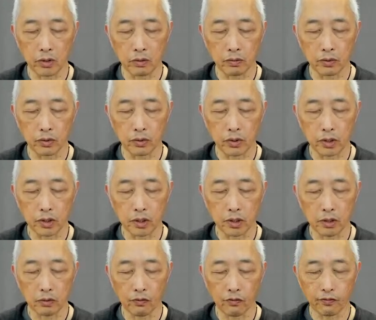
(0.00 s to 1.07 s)
We do this in
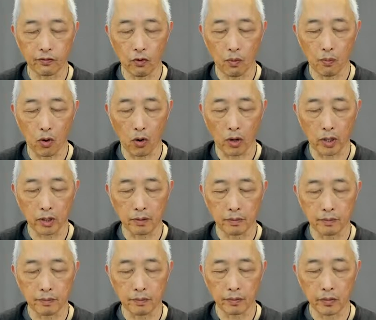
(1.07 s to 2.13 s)
four parts.
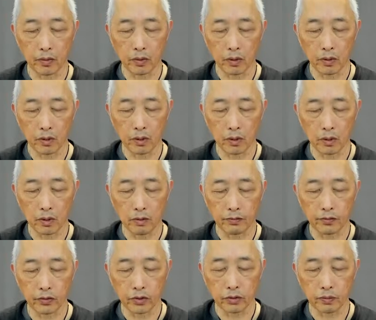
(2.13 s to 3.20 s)

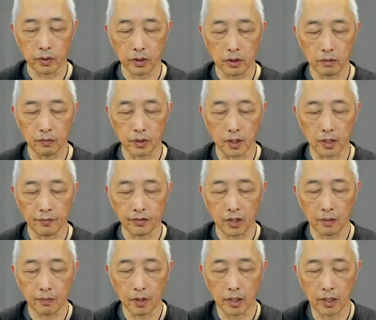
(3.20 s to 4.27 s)
First one, we lift
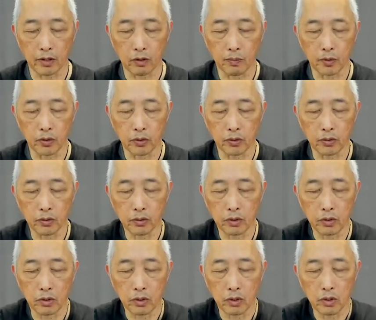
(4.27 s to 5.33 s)
up our elbow,
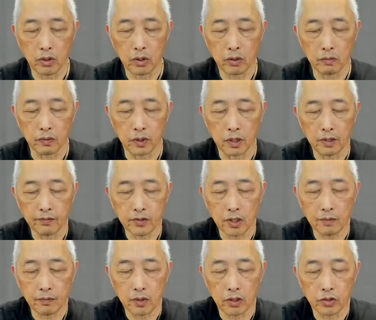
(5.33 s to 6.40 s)
we lift
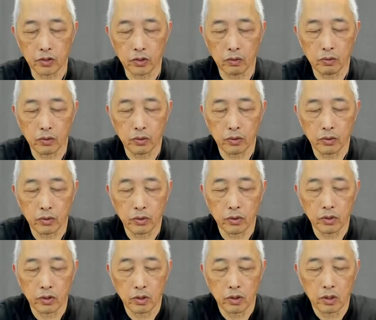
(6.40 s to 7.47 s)
up our shoulder,
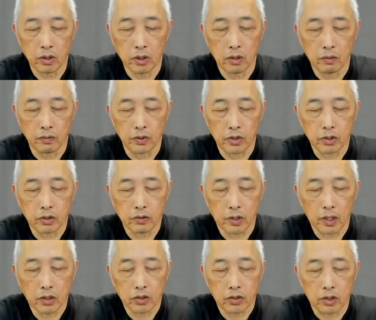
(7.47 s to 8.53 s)
we
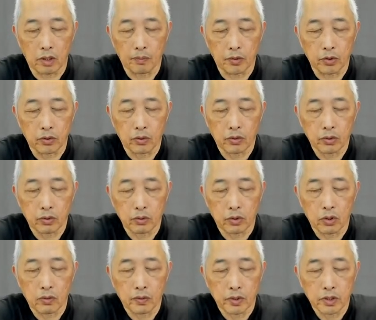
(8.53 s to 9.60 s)
stretch upper torso
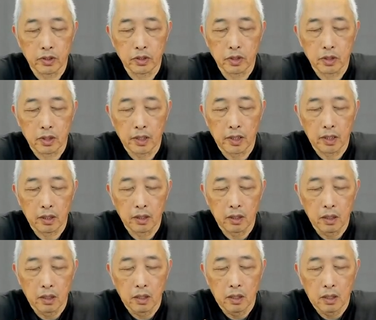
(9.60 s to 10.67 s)
towards the ceiling
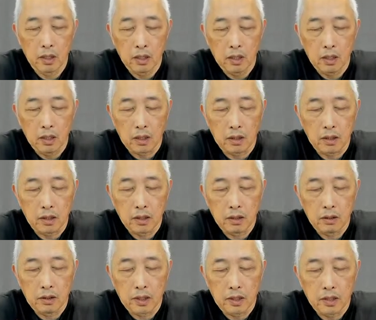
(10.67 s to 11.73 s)

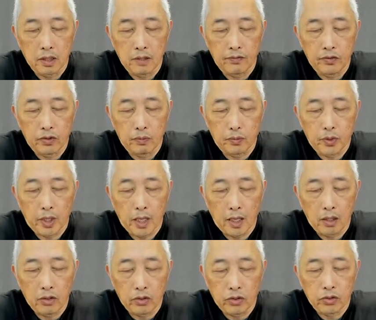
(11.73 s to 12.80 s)
until as if you're bringing
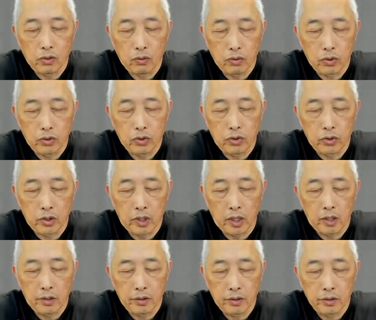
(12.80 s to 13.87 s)
your shoulder to your
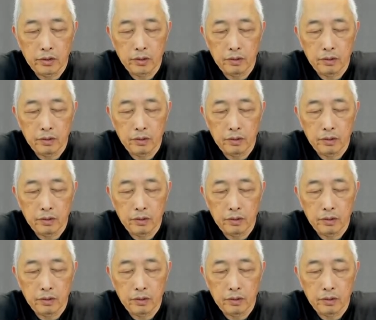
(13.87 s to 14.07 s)
ears.